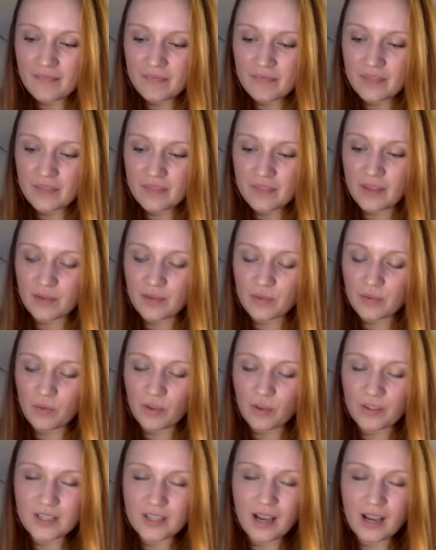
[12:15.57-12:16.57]
that there was
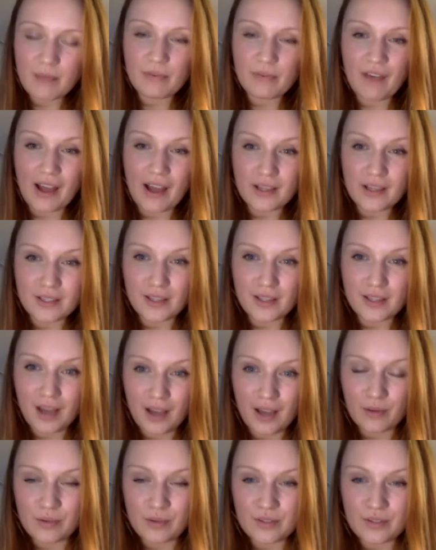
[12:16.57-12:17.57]
one type of actor that I
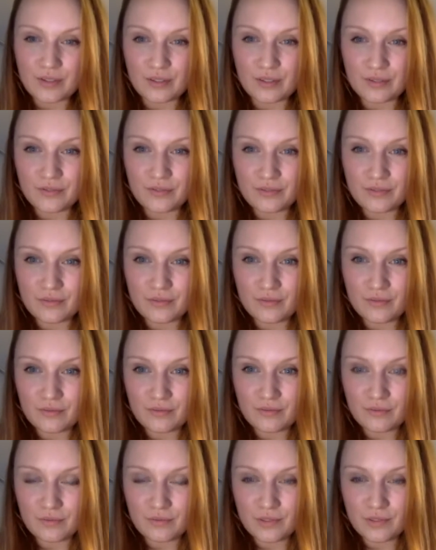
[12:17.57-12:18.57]
was sort of
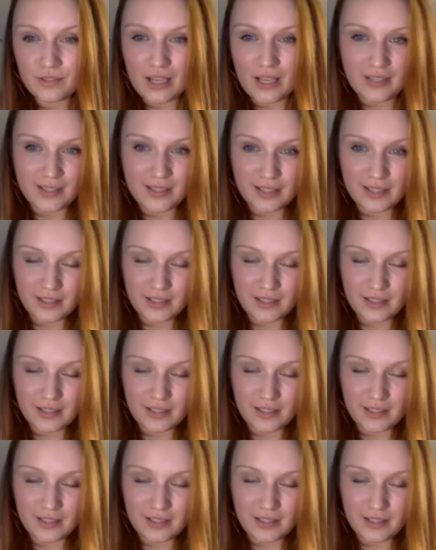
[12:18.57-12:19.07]
destined to